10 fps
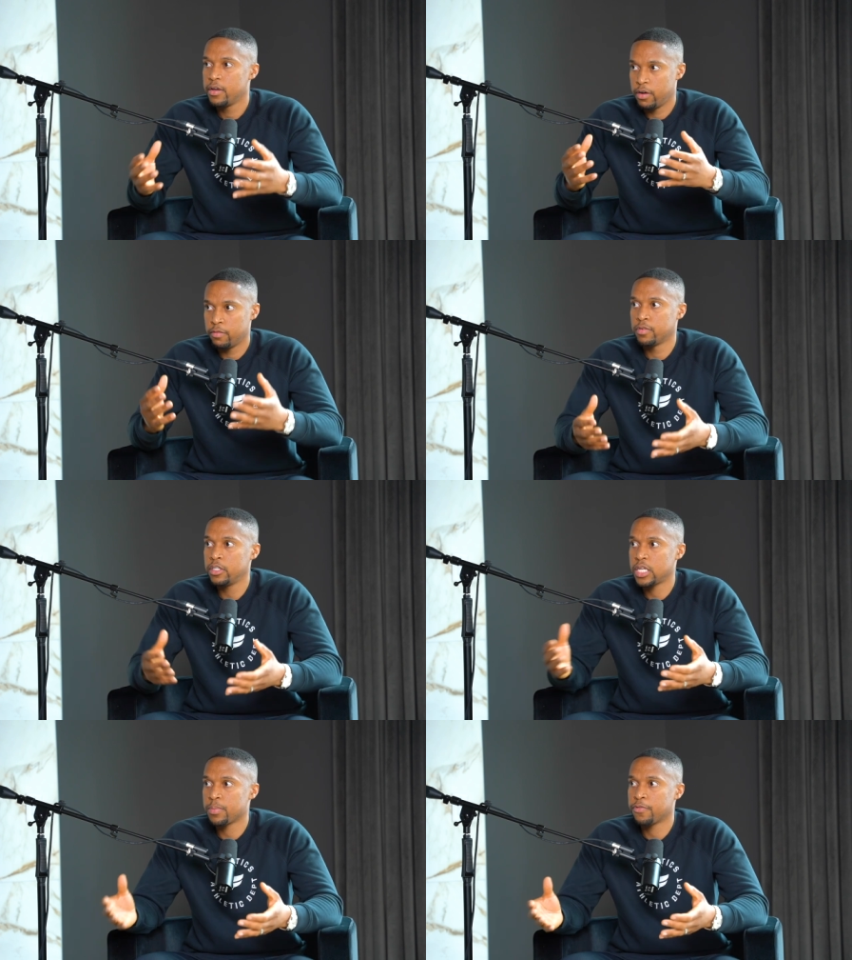a real
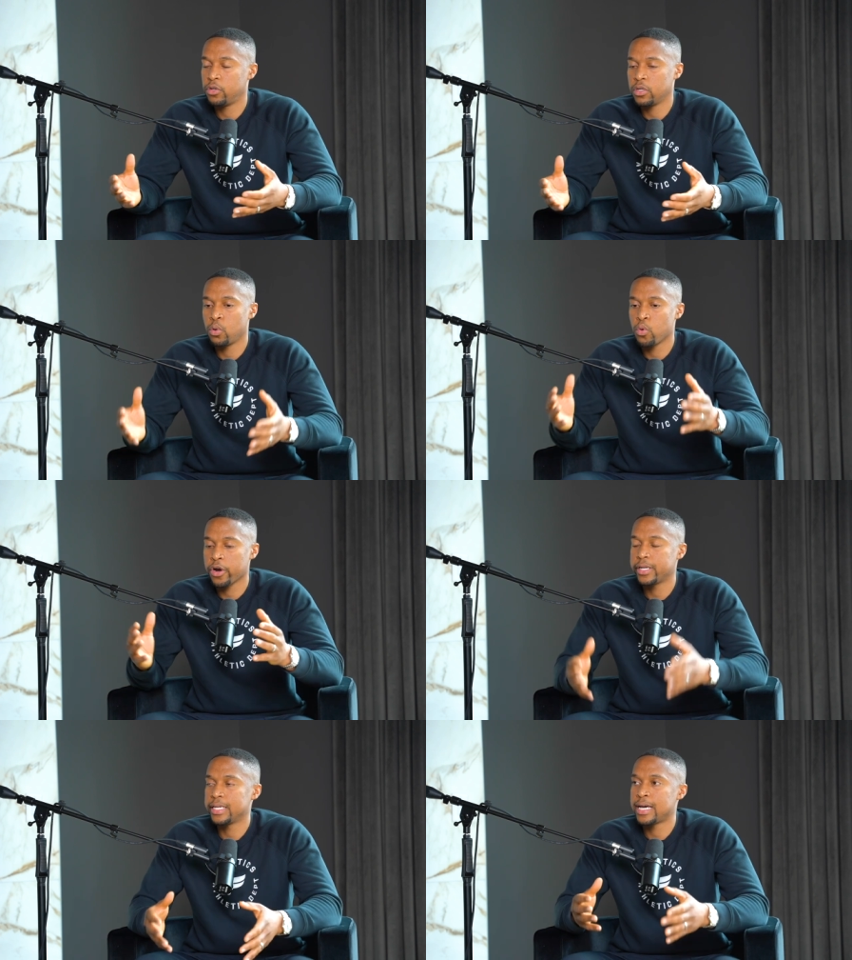estate portfolio
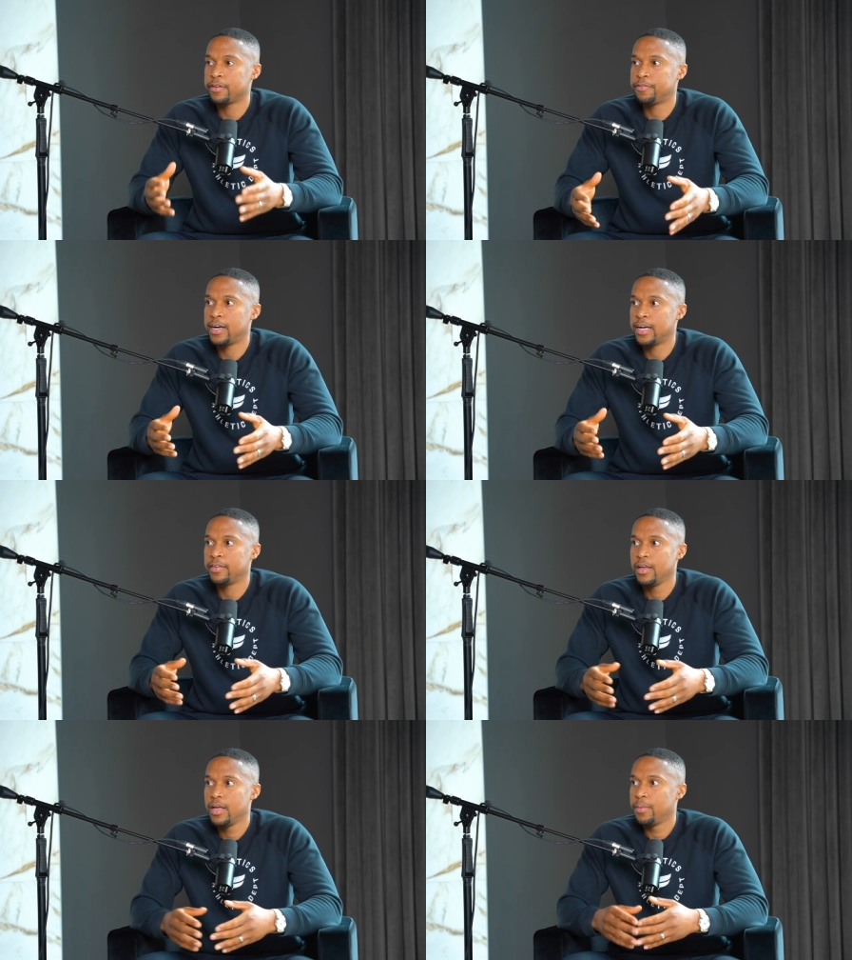working a nine to five.
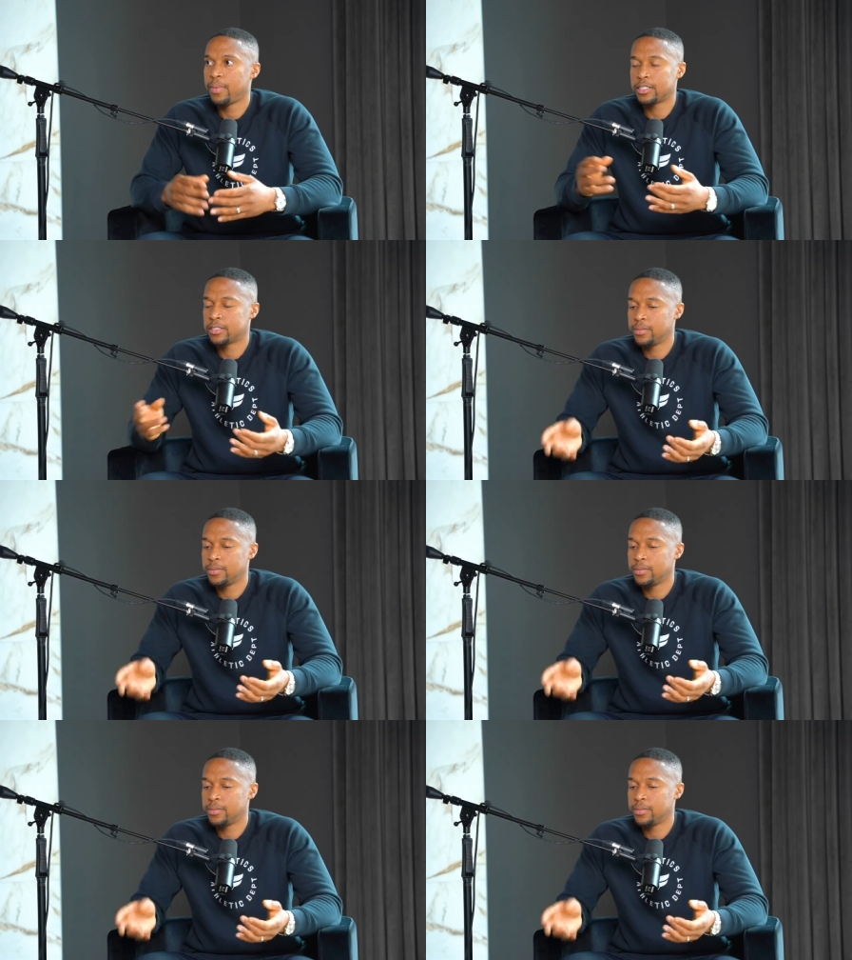Powerful.